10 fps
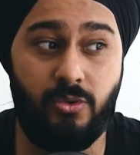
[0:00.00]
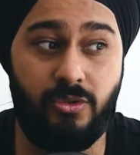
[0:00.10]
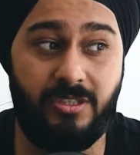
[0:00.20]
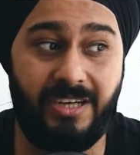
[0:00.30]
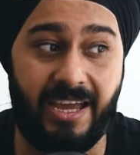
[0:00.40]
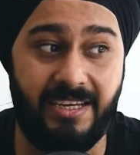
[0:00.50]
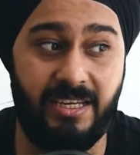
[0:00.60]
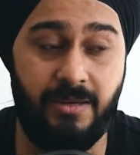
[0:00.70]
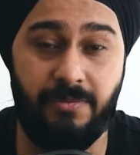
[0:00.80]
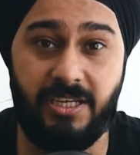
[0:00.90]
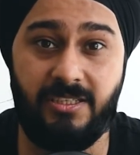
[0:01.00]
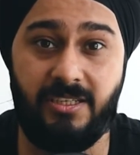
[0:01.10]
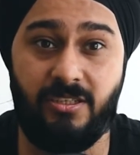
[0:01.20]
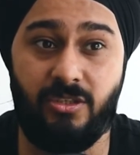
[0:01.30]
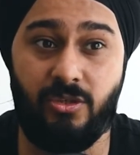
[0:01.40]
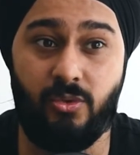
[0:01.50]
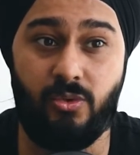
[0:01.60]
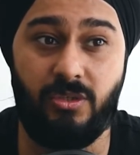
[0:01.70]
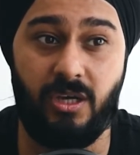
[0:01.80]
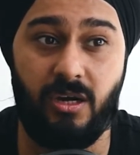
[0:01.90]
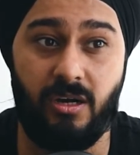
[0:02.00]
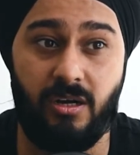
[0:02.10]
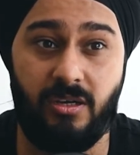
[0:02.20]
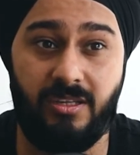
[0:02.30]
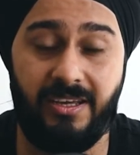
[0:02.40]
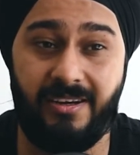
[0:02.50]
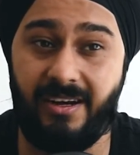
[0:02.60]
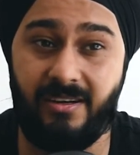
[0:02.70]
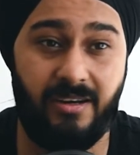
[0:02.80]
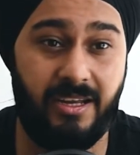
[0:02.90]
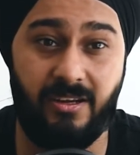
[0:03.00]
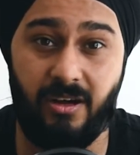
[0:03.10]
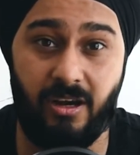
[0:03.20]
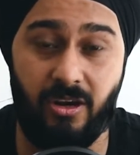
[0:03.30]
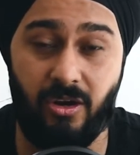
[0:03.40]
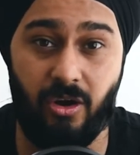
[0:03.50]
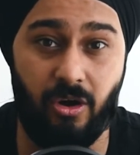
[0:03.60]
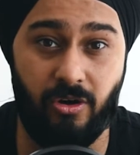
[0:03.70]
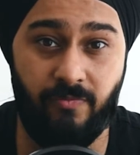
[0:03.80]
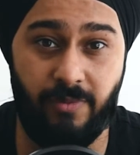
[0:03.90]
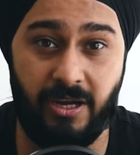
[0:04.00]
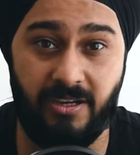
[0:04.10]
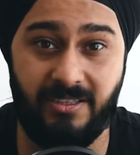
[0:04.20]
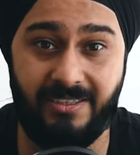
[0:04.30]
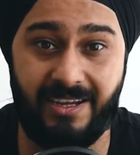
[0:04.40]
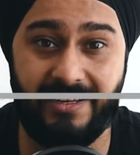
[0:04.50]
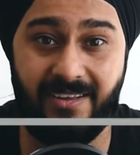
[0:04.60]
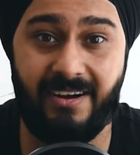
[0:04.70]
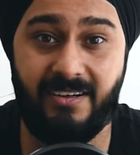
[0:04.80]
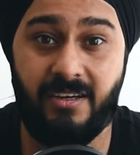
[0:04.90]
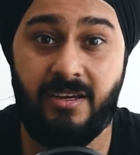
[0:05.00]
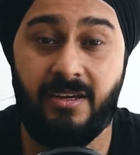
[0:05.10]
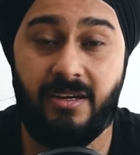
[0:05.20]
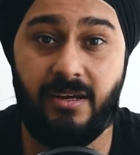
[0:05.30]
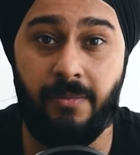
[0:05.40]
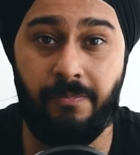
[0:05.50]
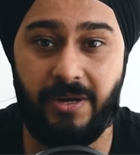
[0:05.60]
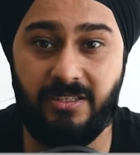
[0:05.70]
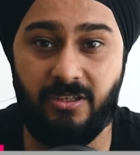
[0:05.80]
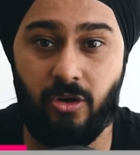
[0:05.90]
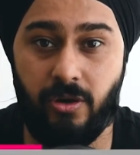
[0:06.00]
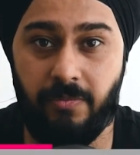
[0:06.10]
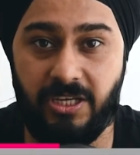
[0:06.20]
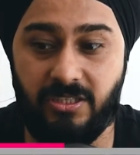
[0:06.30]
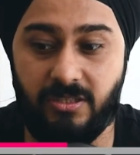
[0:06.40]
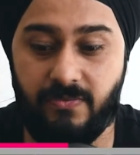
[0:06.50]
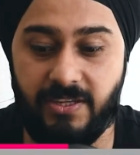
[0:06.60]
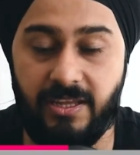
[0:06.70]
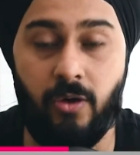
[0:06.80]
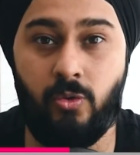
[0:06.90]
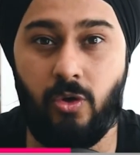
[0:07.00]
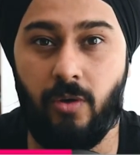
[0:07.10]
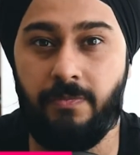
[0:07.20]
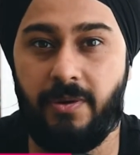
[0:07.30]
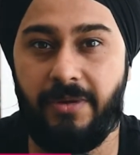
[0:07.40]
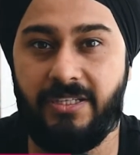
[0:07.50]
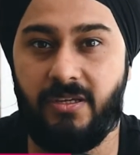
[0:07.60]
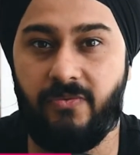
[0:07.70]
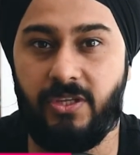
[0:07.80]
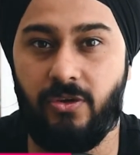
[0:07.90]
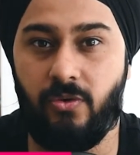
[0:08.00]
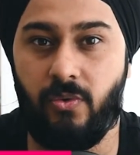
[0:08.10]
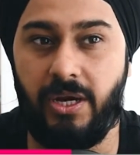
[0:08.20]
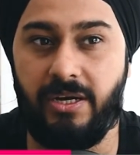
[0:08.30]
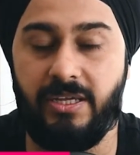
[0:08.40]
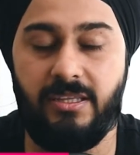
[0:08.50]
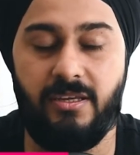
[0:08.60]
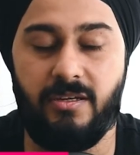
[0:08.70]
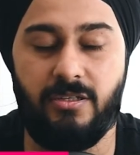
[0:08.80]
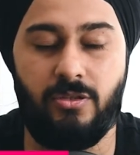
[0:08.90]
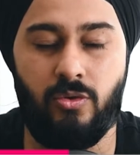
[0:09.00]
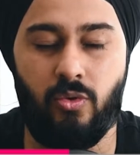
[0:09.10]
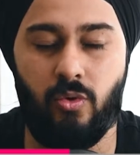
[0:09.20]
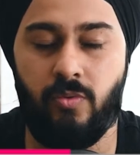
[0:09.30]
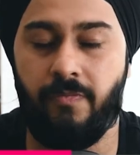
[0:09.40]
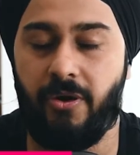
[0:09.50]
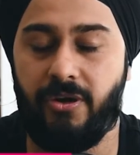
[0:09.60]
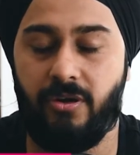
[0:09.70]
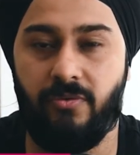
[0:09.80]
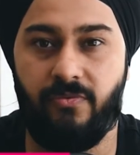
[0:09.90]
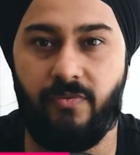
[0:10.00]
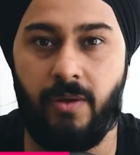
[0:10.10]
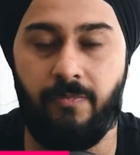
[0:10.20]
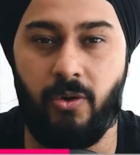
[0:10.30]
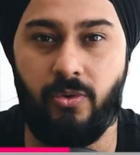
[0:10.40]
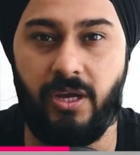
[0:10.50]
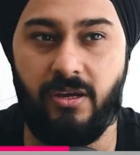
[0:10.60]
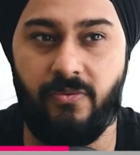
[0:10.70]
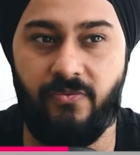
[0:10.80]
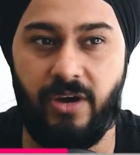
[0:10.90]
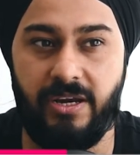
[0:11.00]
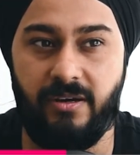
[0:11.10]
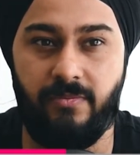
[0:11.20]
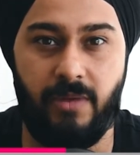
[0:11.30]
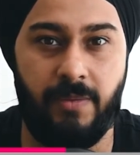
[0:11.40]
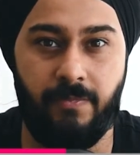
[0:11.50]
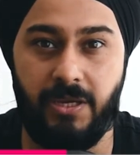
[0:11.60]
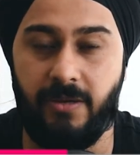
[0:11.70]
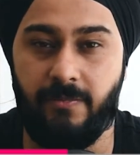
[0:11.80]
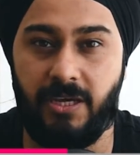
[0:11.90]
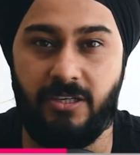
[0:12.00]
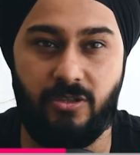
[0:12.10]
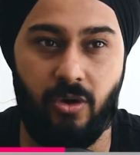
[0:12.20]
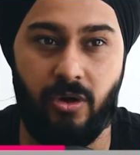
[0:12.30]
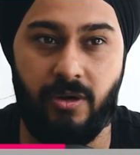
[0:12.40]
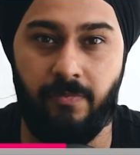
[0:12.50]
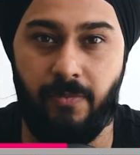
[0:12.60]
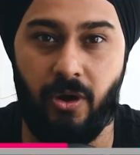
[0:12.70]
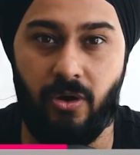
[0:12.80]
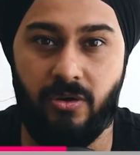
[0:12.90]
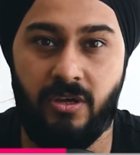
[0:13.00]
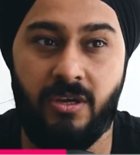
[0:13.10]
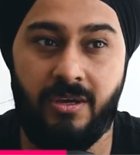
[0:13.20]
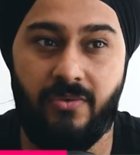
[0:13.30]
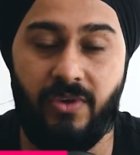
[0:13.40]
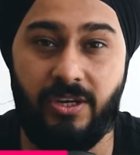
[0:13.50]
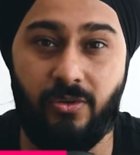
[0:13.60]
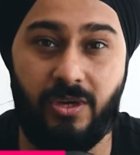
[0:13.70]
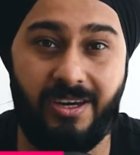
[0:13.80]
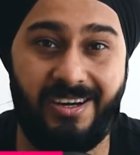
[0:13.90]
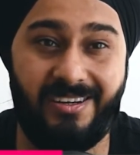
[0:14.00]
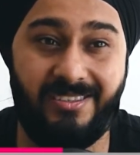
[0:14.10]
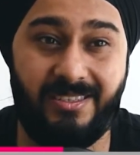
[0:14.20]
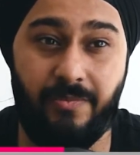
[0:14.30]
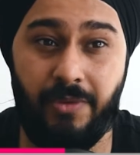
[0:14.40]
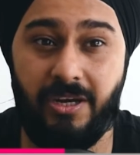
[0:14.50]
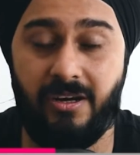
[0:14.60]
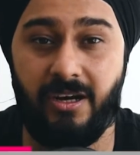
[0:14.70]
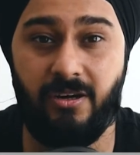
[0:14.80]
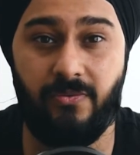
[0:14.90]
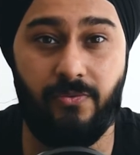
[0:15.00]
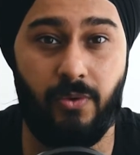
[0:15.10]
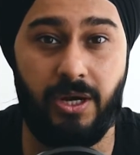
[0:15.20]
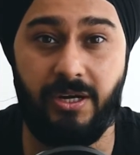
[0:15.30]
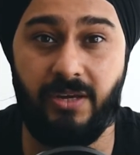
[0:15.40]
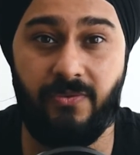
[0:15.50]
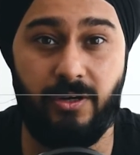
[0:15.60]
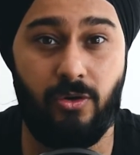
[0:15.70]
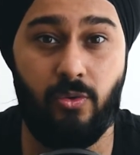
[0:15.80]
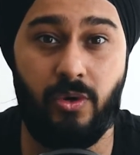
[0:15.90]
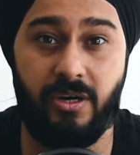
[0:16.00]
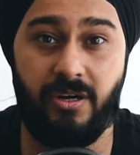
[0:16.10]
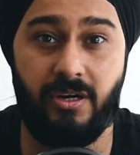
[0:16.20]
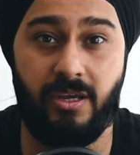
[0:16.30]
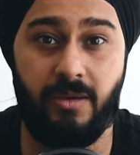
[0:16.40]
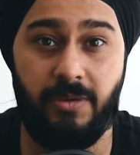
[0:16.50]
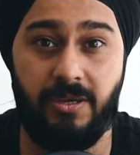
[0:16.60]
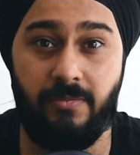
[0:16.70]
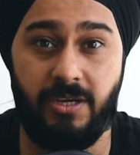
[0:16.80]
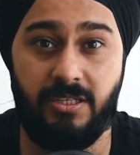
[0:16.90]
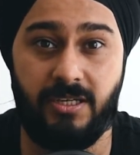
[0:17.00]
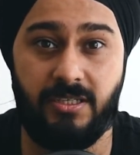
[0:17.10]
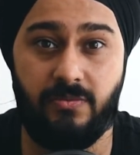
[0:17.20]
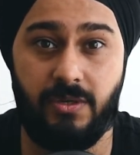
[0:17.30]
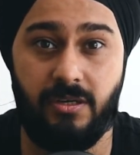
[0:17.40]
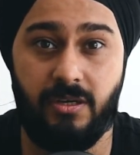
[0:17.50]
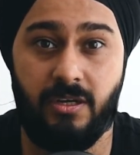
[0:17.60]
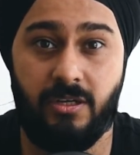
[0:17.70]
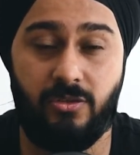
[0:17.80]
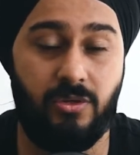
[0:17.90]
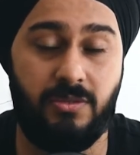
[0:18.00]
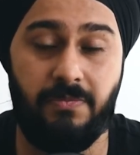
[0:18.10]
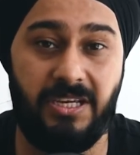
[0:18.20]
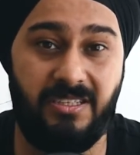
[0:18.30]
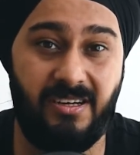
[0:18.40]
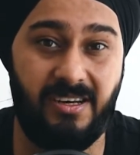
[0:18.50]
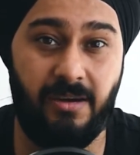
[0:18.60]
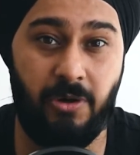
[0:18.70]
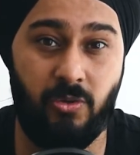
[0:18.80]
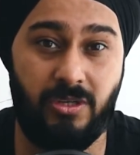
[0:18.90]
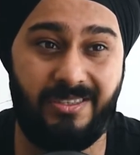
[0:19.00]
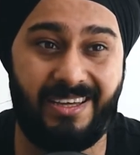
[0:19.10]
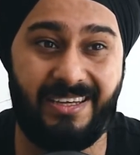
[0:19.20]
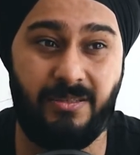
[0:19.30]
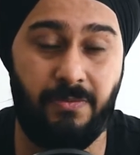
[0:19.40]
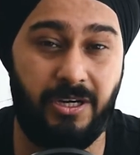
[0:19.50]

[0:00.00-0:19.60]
tiny images, there are like a lot of plugins like that. compress your images without compromising with your quality. There is no point of uploading a 1 MB image on a blog when you can get a similar kind of quality with 200 KB image as well. So it's majorly about the size, but